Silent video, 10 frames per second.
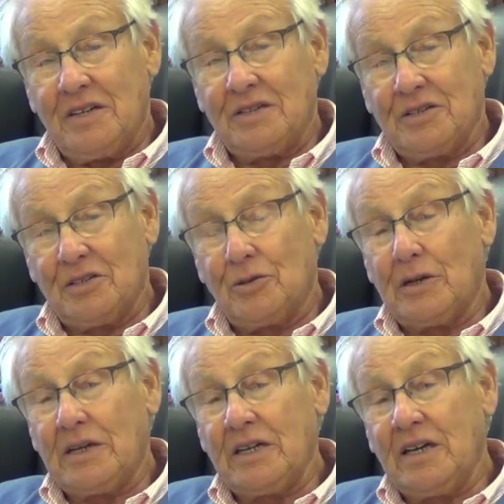So
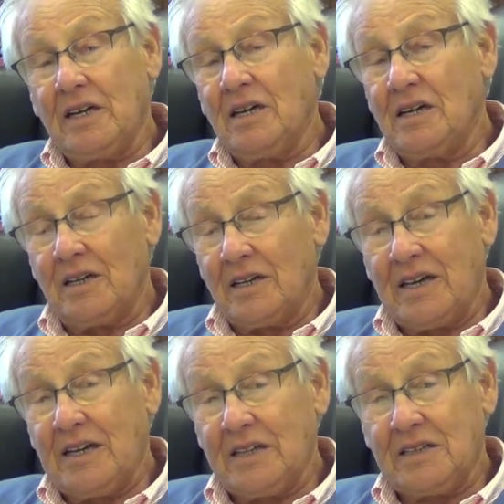I
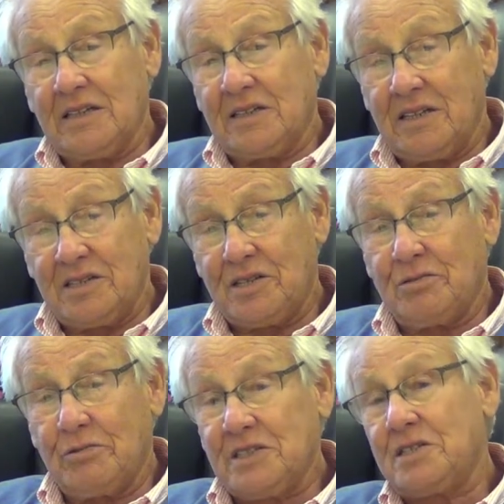inculcated this
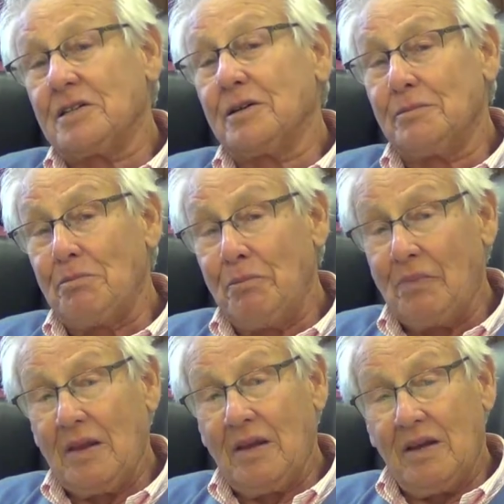wisdom
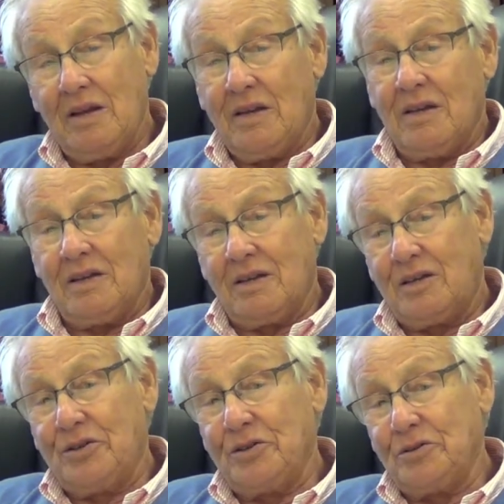
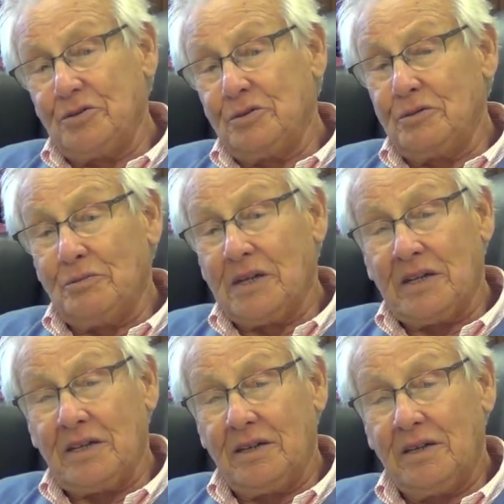to
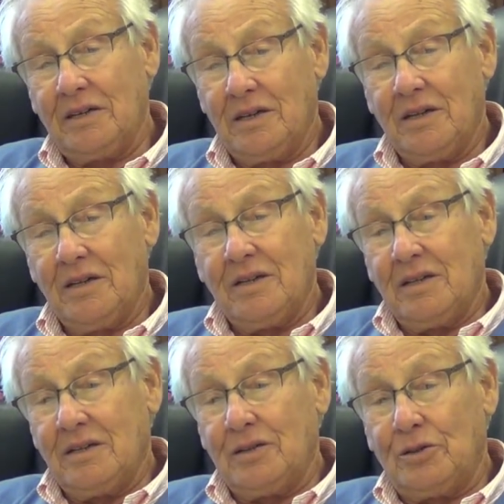my
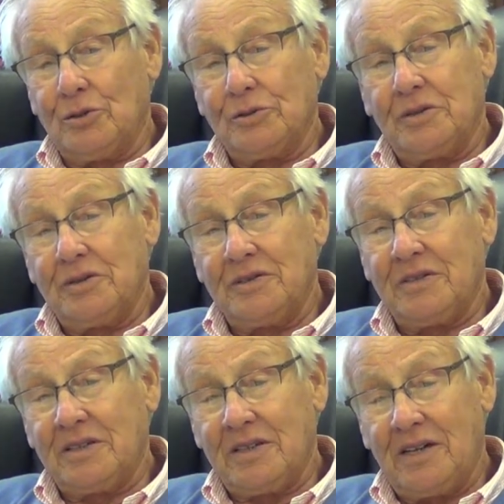
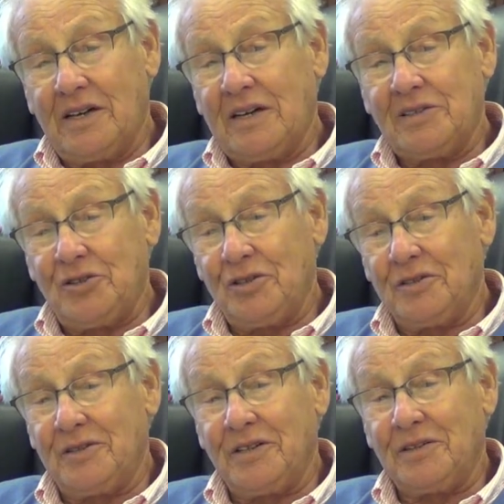daughter and
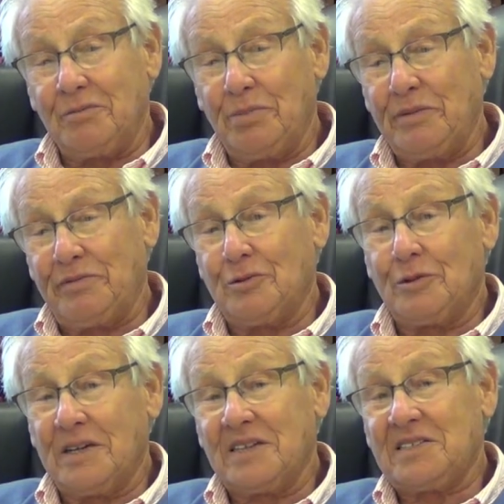grandchildren
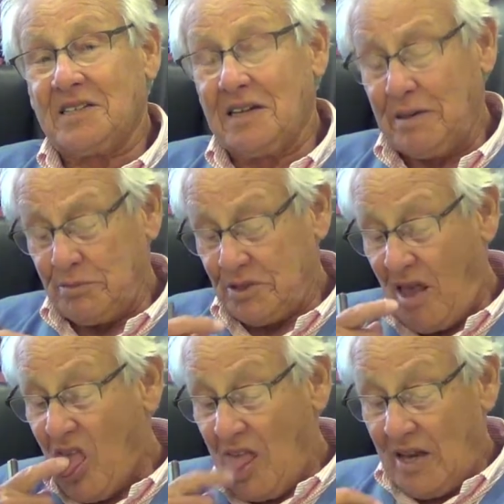before exams,
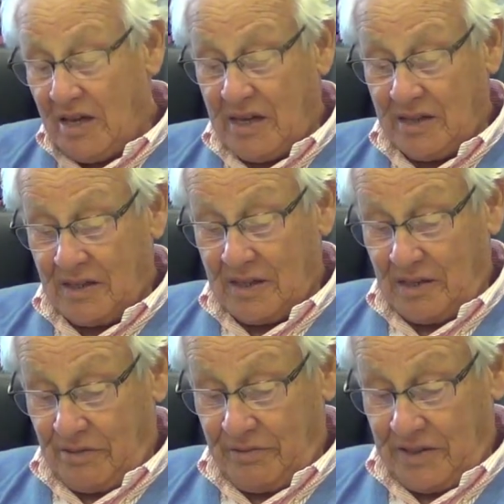and they
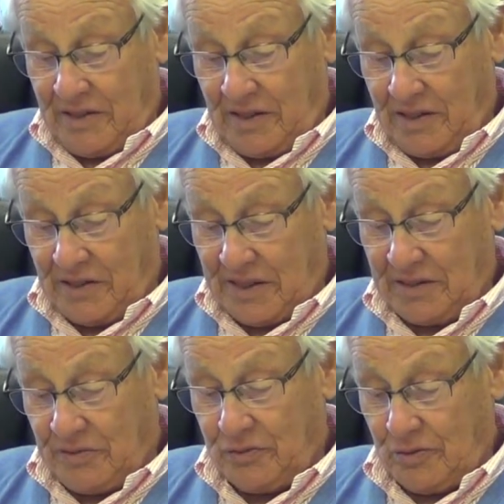are very
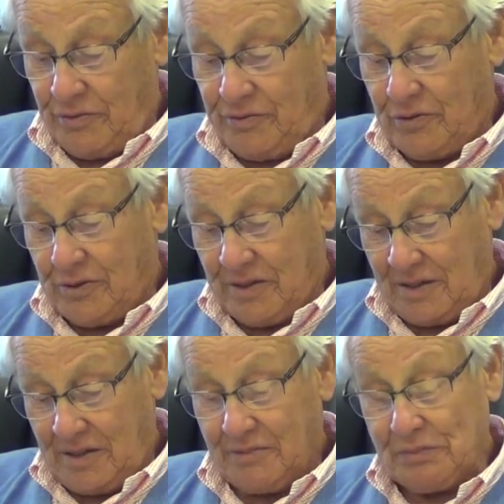grateful for
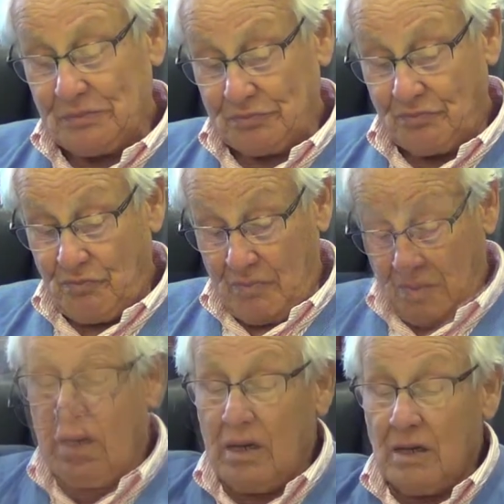it.
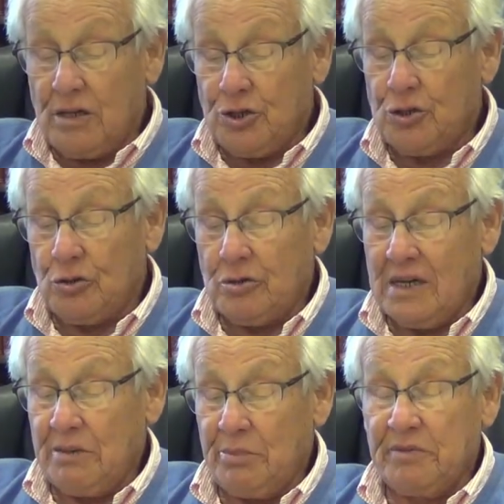
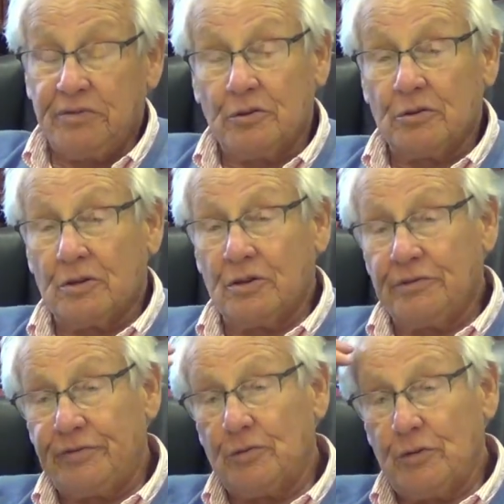Shortly before the
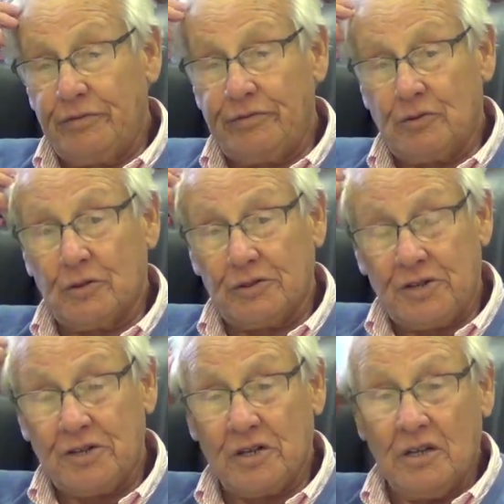full
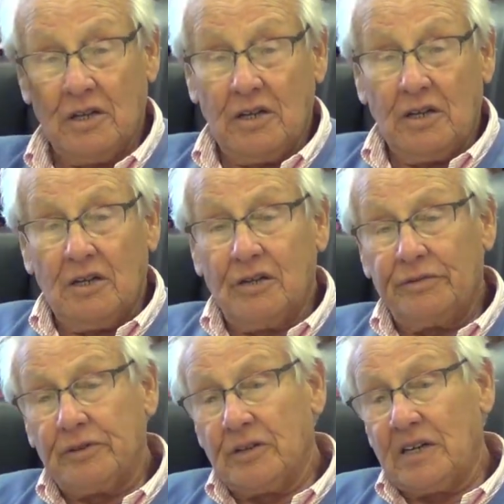force
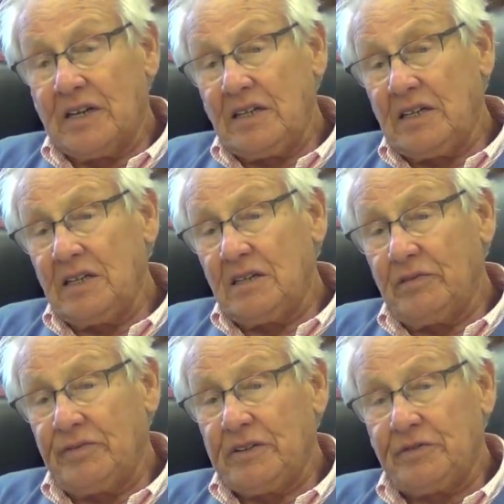of the
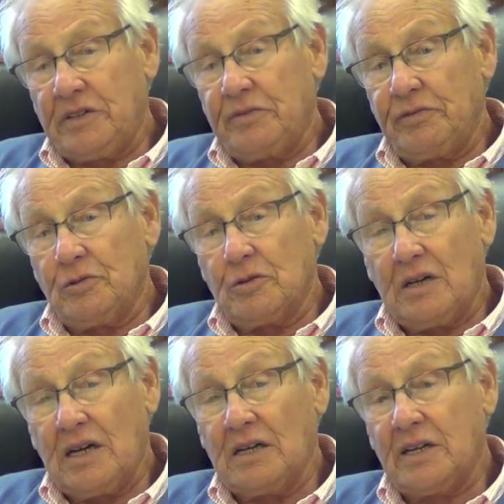1954
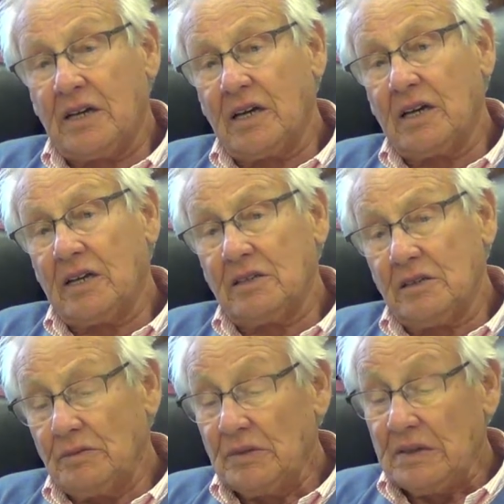
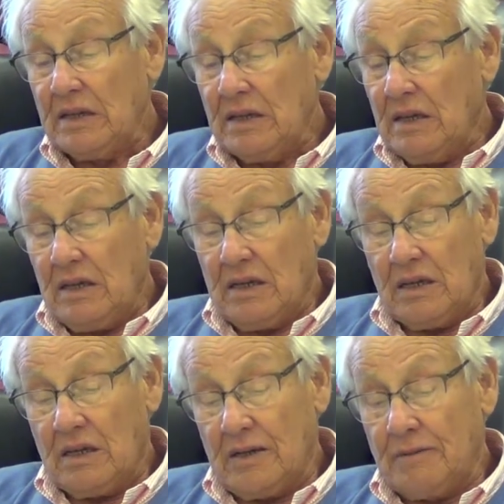hurricane
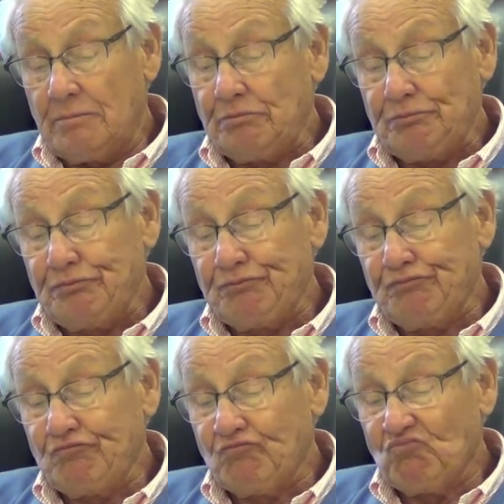um,
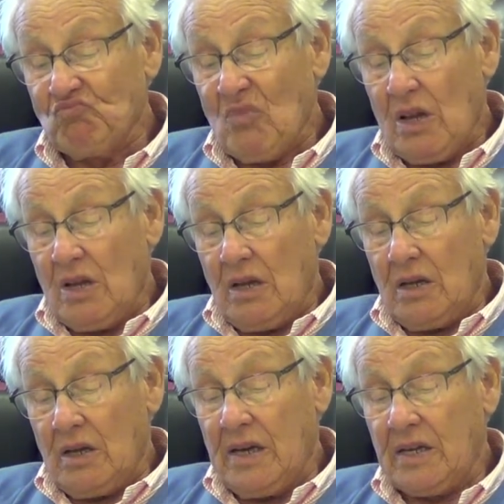
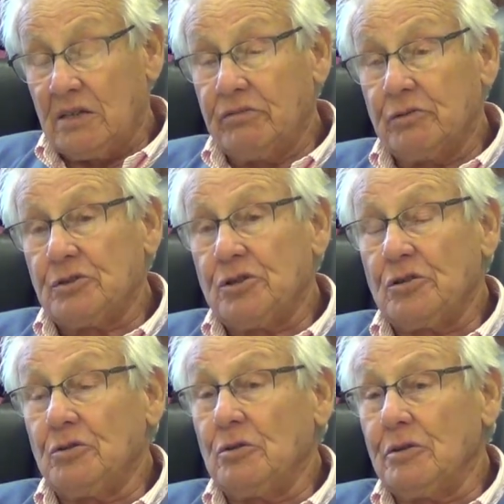hit Woods
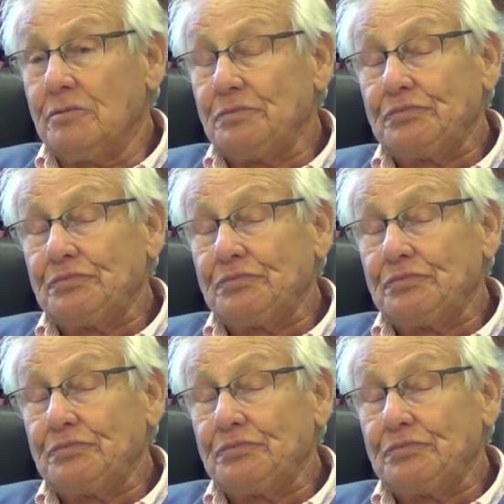Hole.